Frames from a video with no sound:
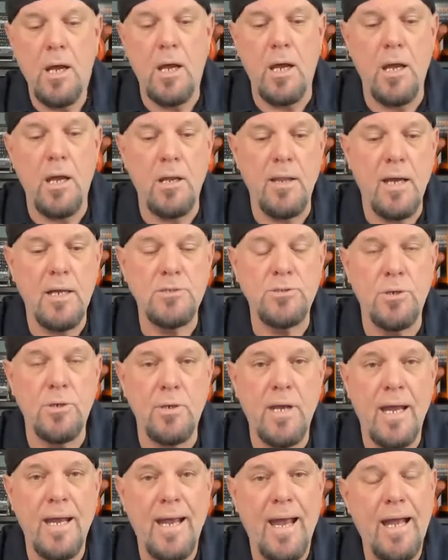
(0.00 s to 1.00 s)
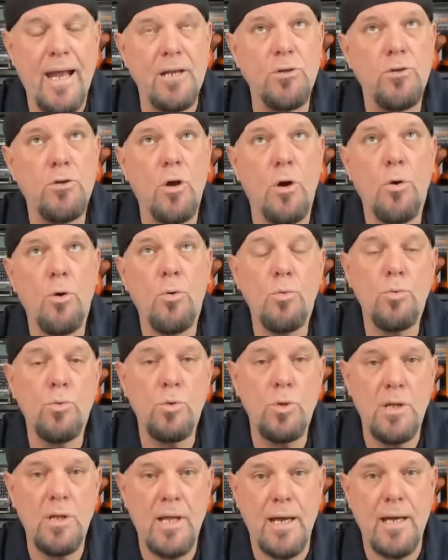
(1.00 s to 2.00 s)
and that's okay. And don't
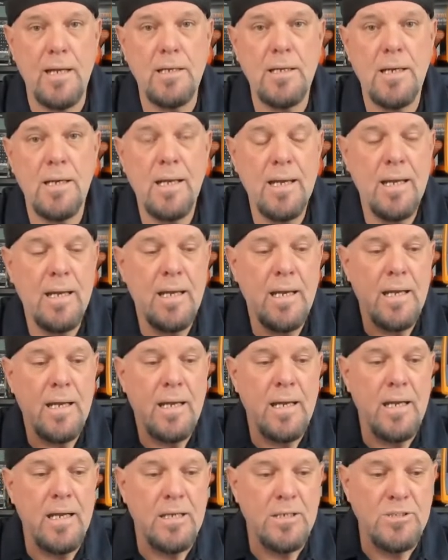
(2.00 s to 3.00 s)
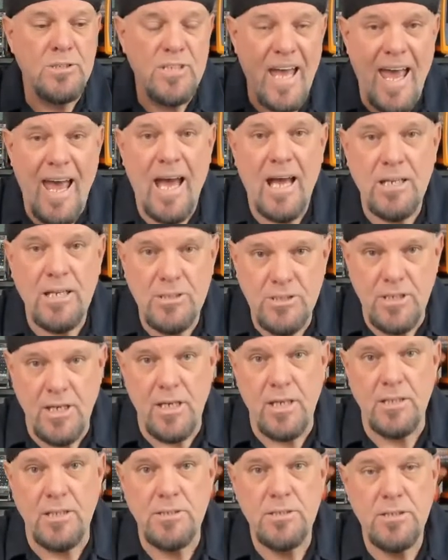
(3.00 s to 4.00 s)
let his
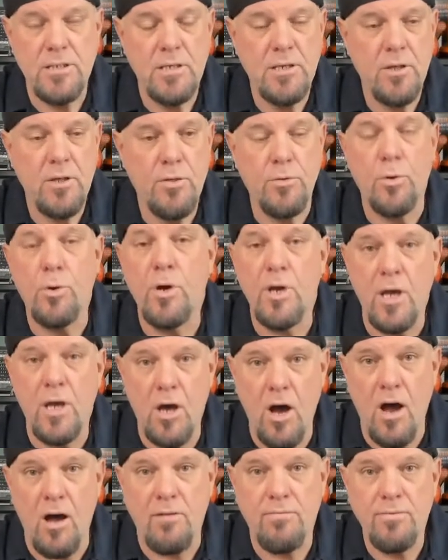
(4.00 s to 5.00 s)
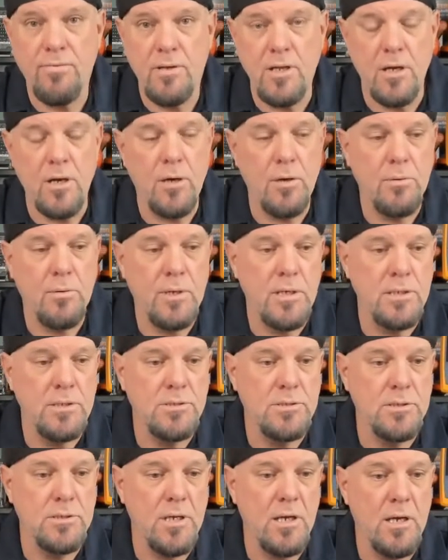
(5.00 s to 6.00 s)
accent throw you off. You know,
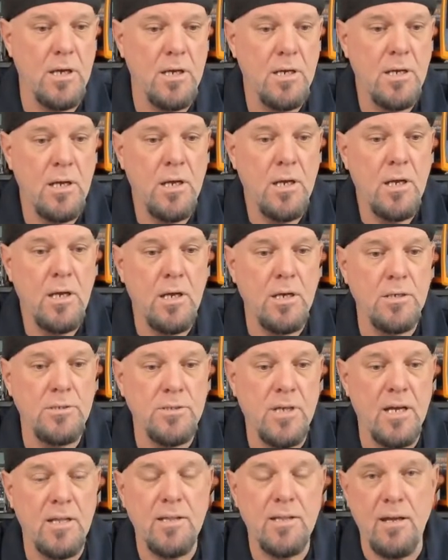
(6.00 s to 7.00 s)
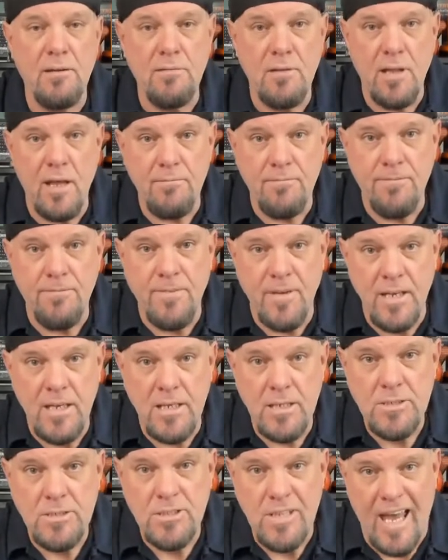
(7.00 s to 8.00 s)
he's got that
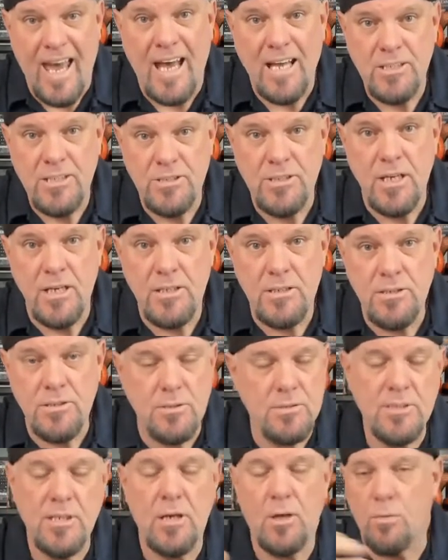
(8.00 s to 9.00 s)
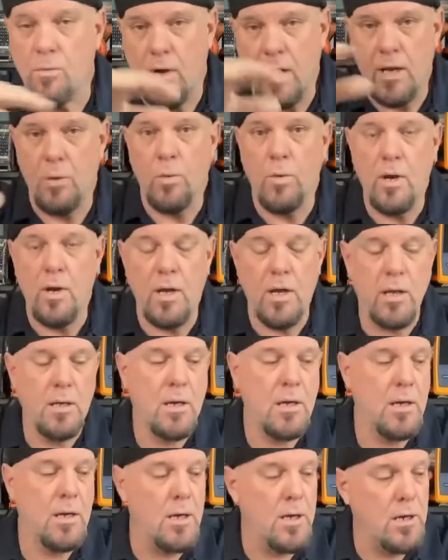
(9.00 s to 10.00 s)
Phoenix accent. You'll tell right away.
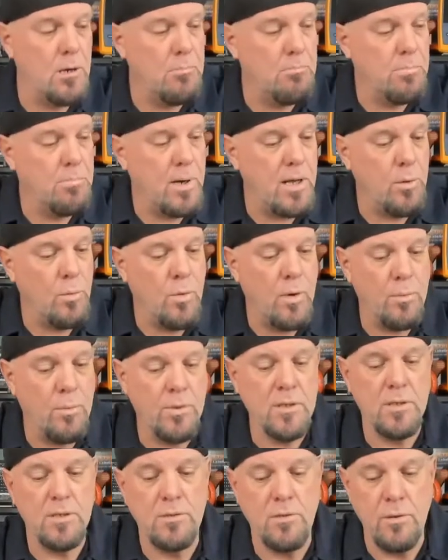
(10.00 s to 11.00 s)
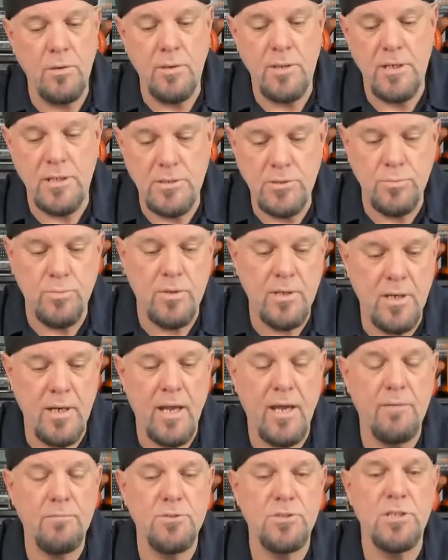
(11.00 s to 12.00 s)
But what we're going to do is we're going
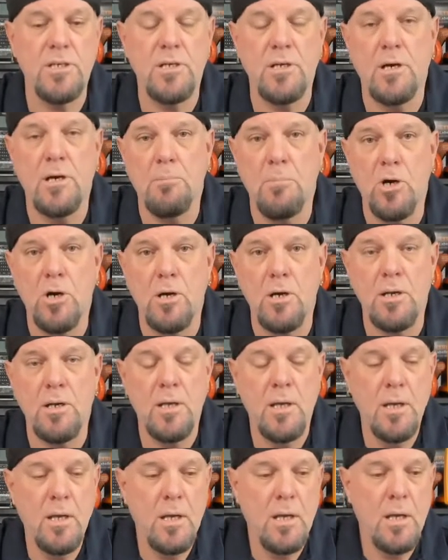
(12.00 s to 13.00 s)
to have Gene come on.